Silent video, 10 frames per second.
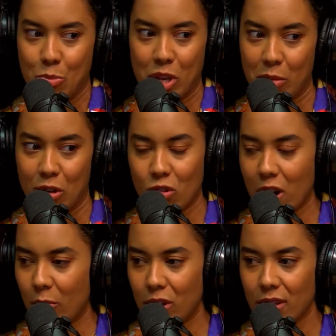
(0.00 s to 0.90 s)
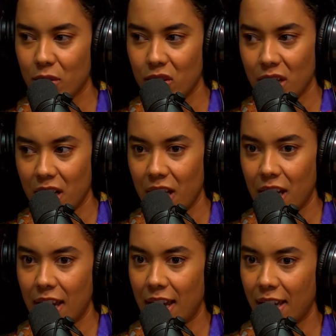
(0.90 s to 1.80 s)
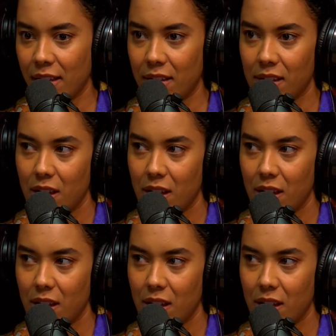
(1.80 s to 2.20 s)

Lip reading: big metropolis or city, and